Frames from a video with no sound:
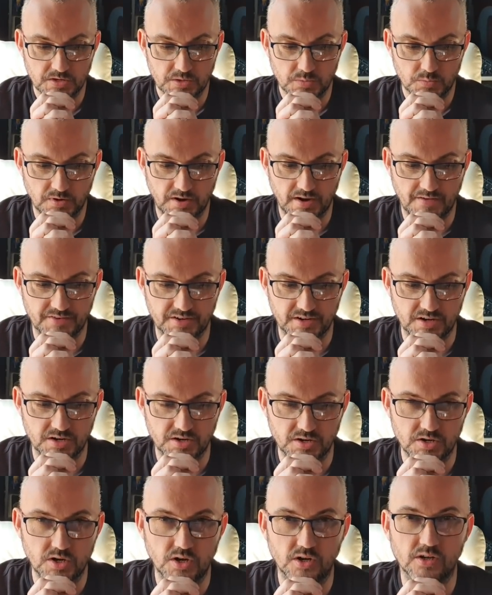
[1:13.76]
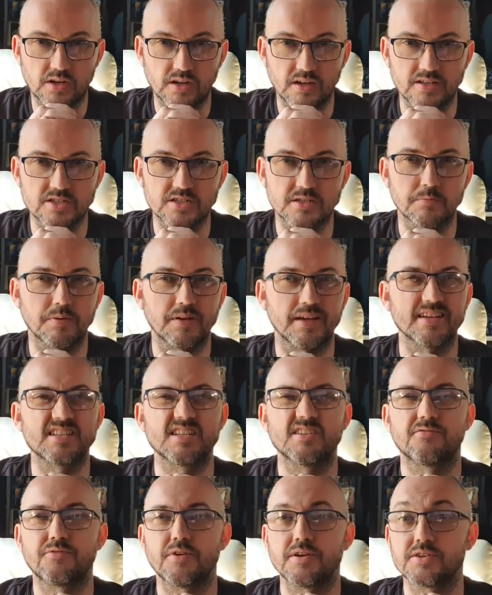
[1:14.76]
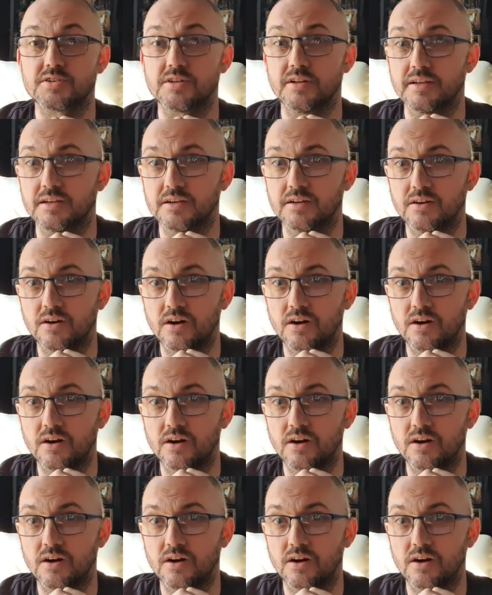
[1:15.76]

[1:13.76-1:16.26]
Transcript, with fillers: we're having a look at some players in the French league,